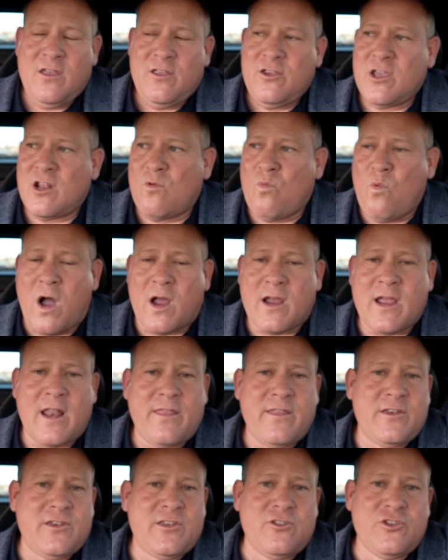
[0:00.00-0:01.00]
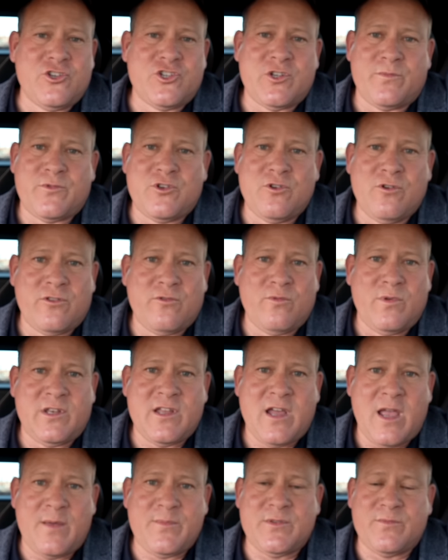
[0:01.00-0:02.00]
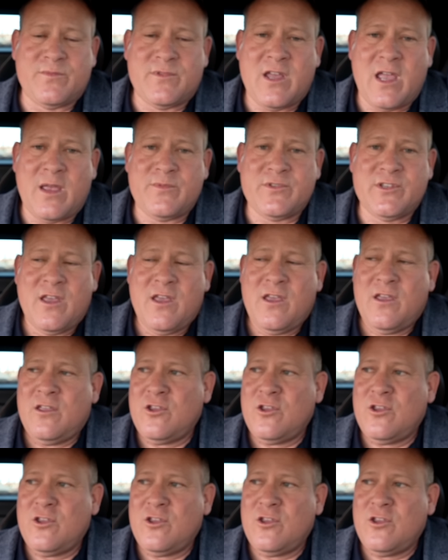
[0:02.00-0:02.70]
You gotta walk out of that dealership two or three times sometimes.